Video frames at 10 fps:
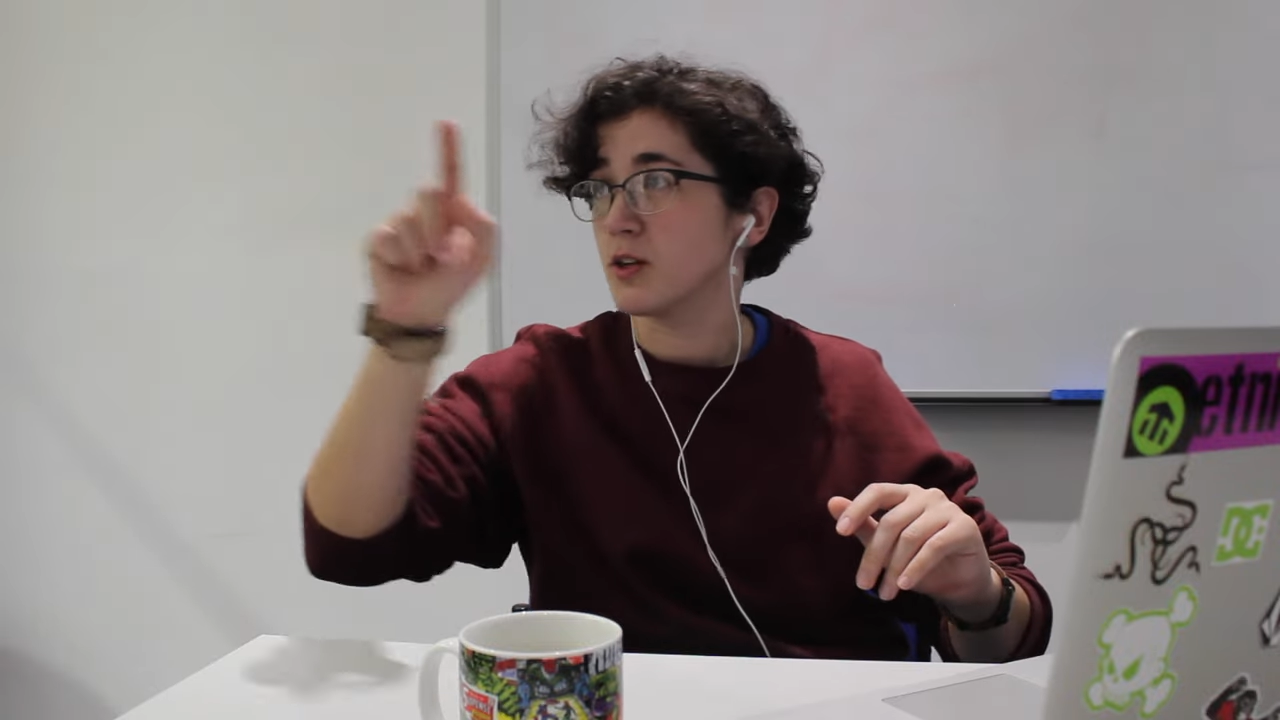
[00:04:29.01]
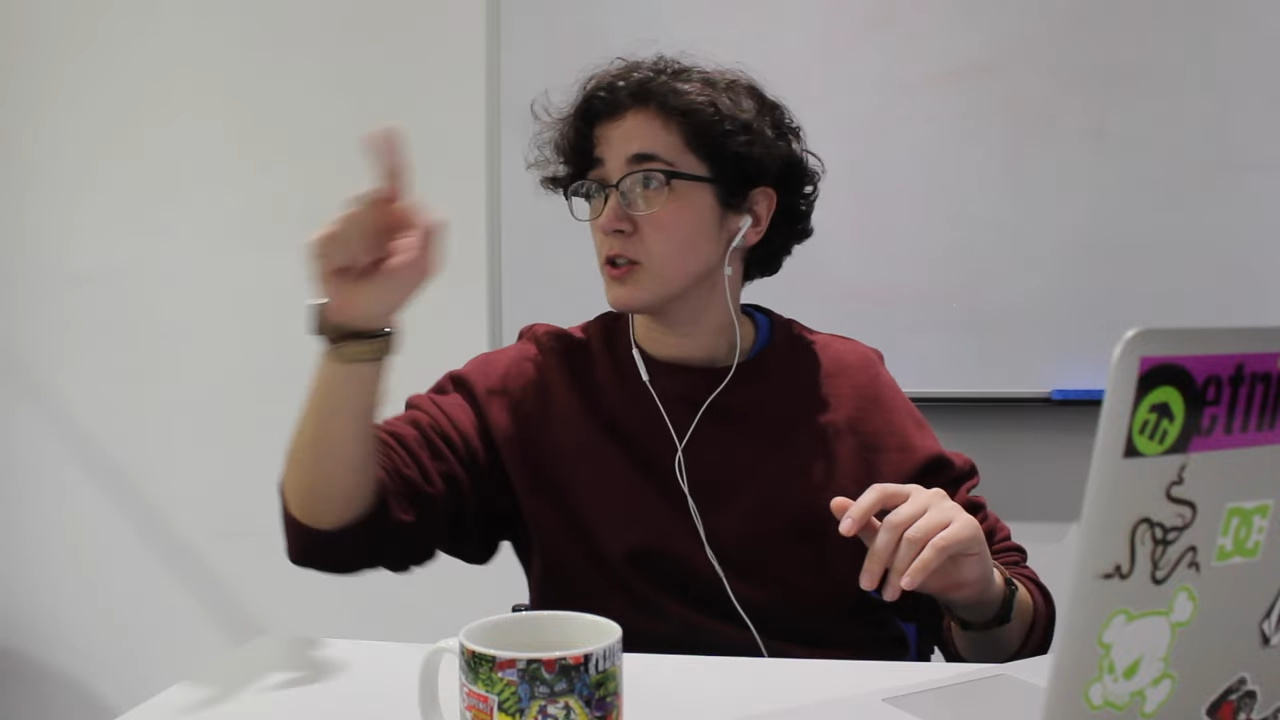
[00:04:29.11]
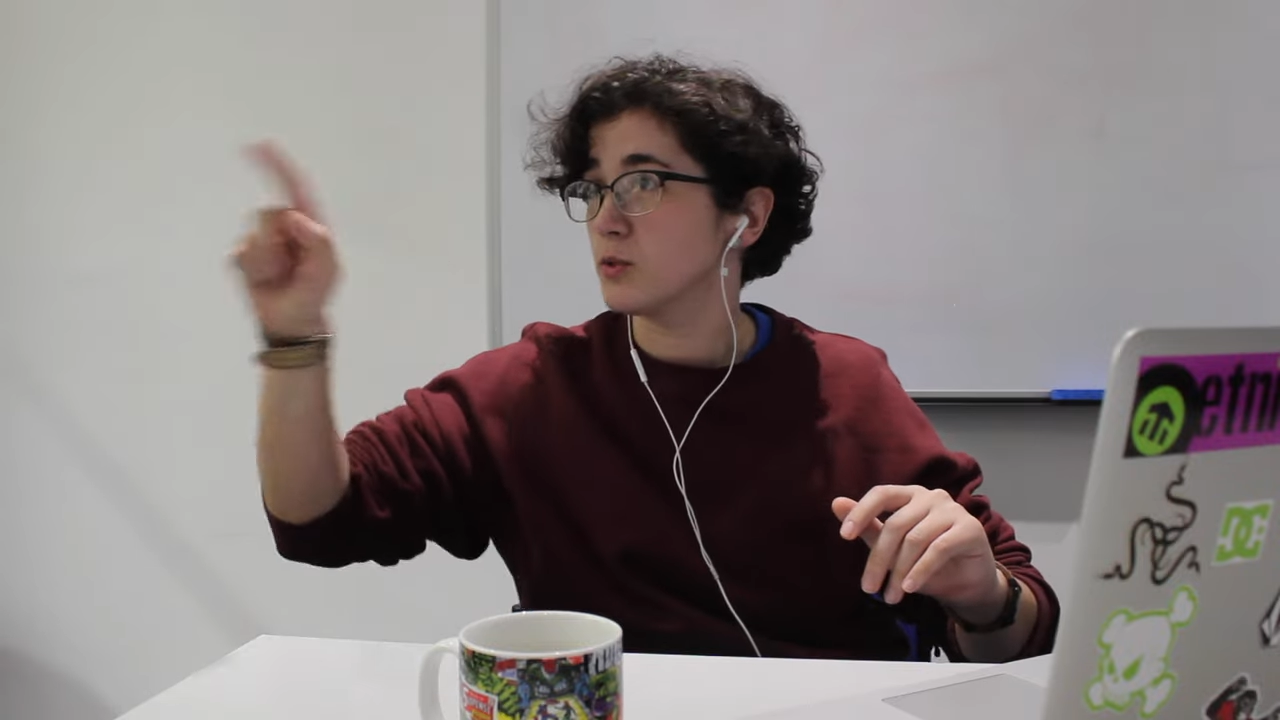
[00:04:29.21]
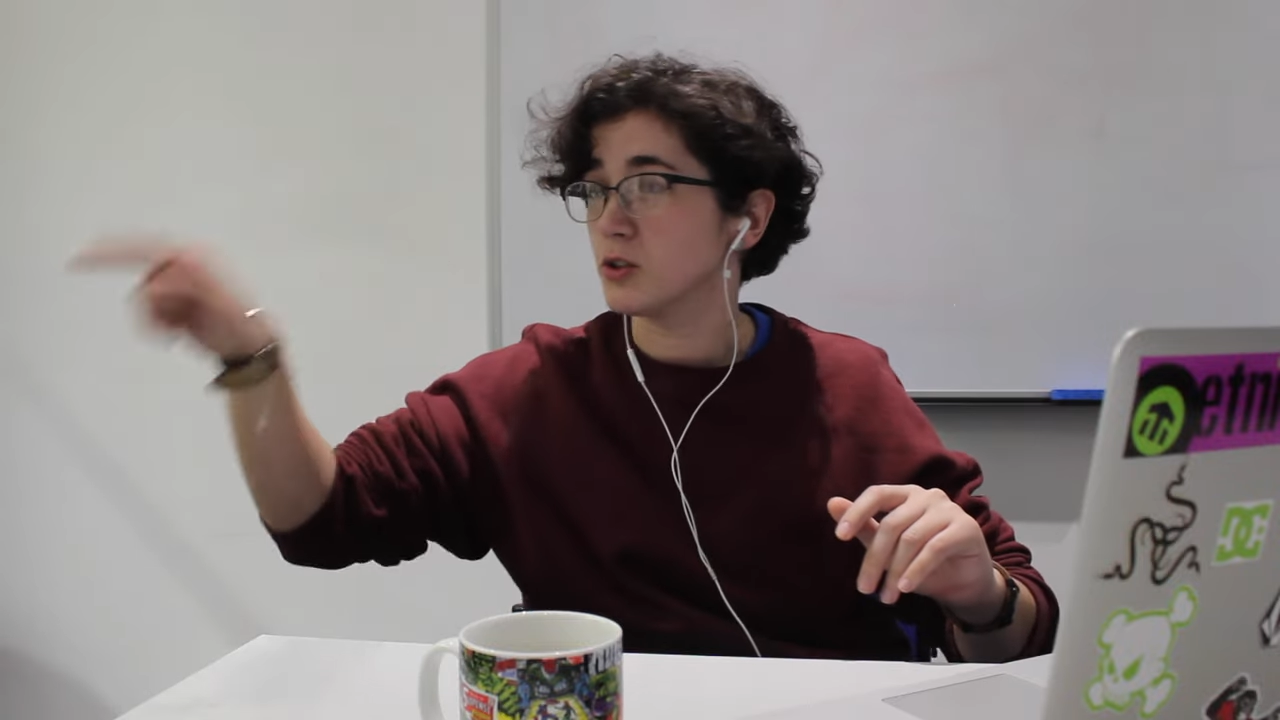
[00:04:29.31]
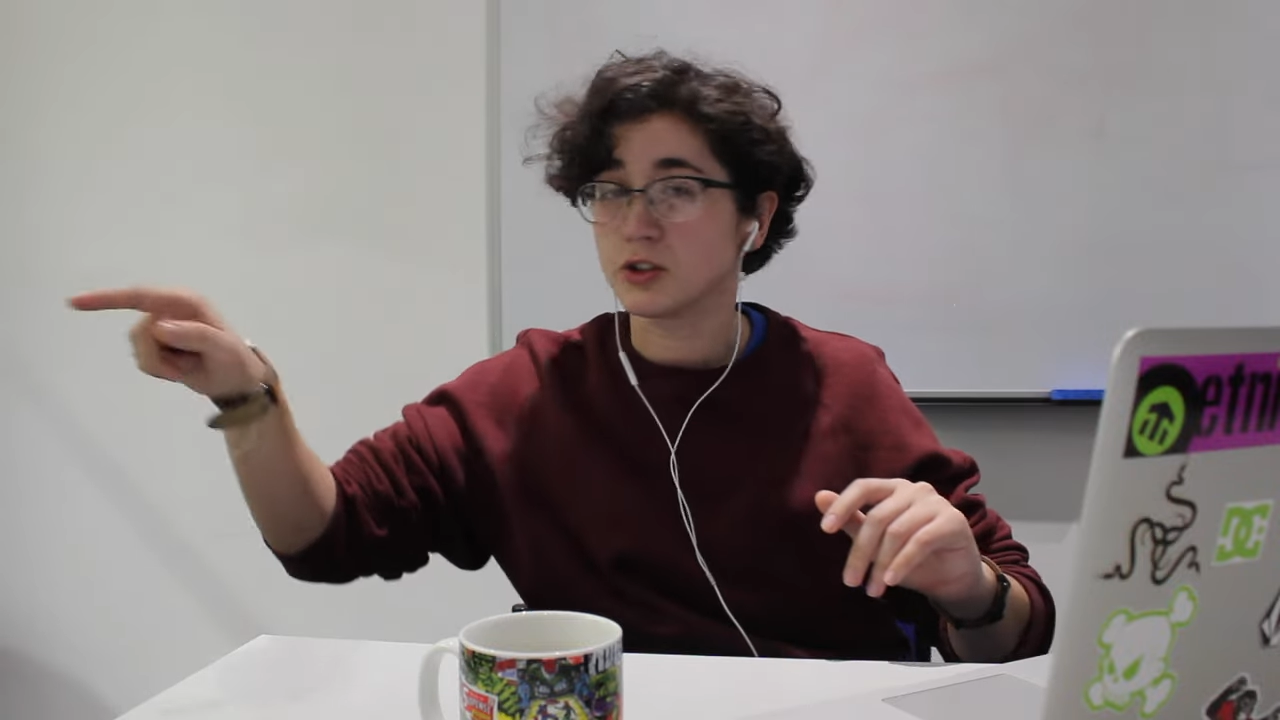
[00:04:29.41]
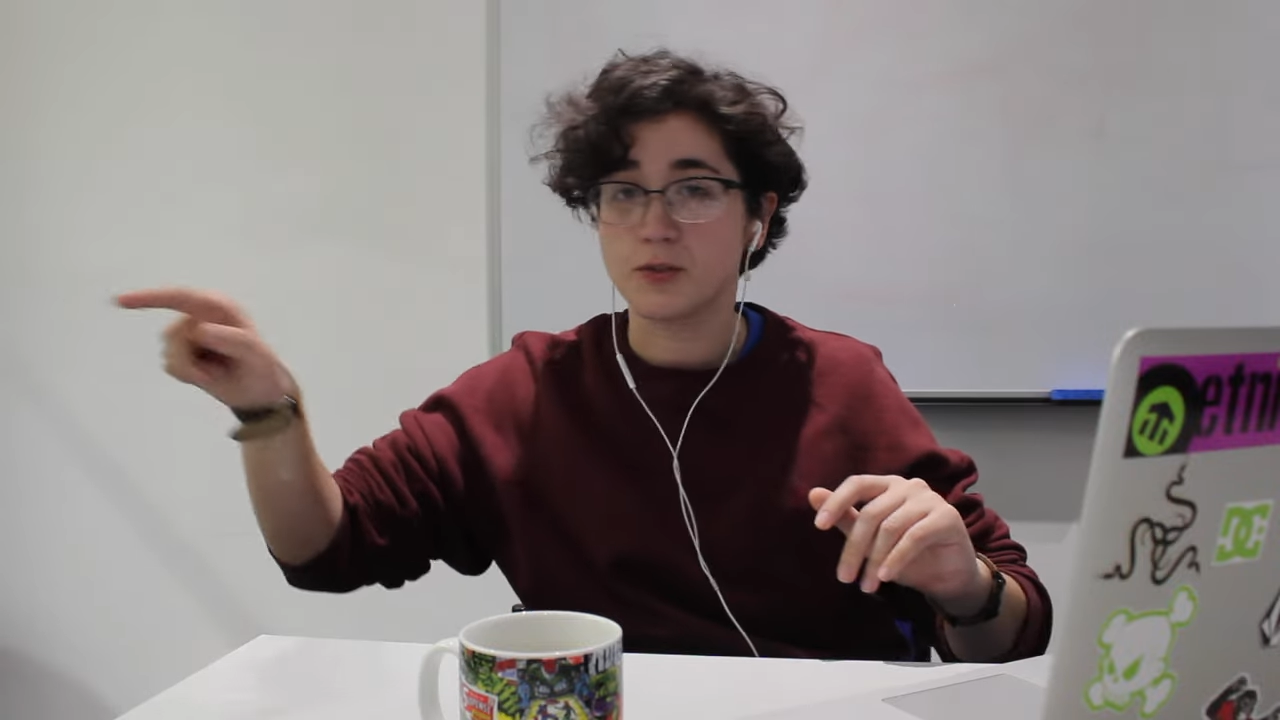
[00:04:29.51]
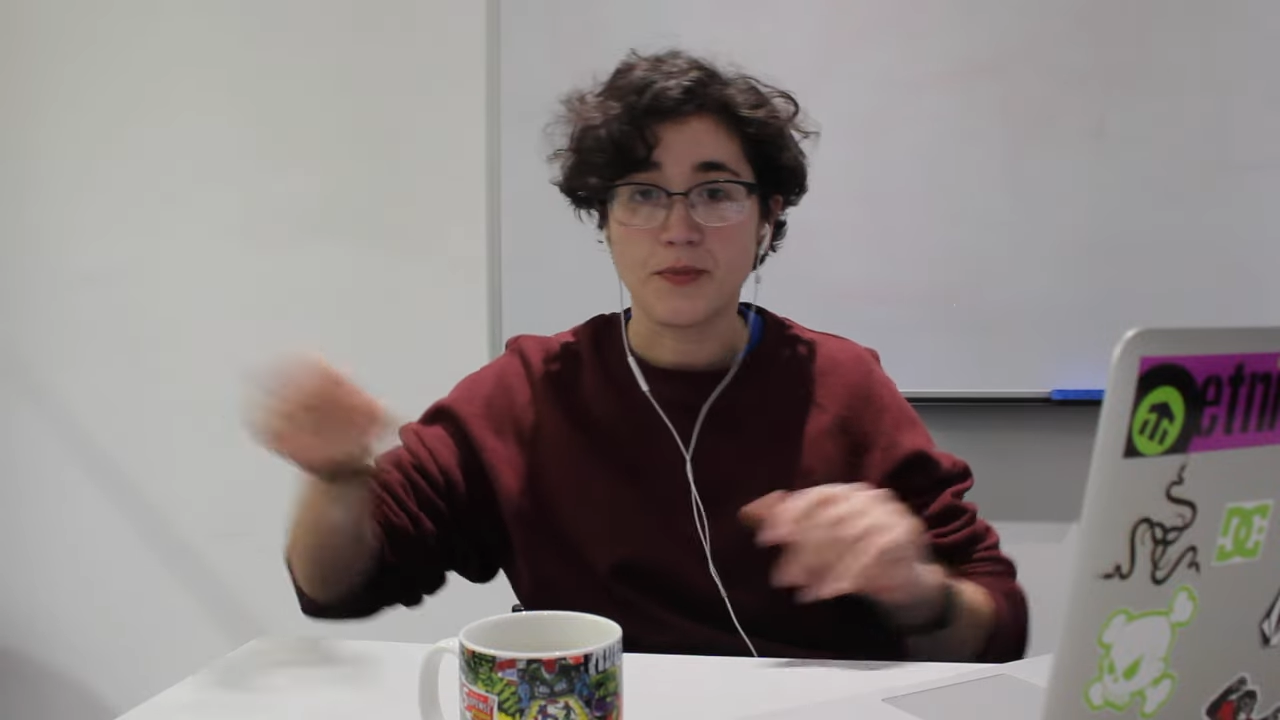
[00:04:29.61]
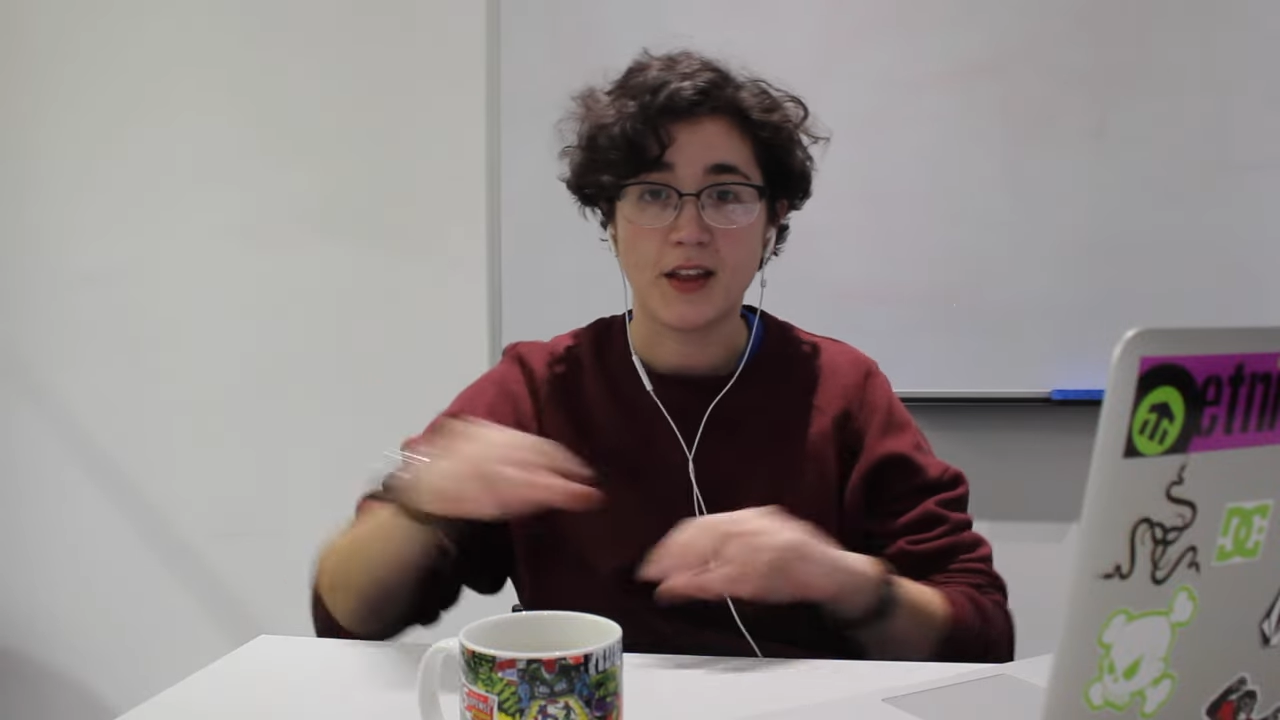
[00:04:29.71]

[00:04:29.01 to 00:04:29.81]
bash bosh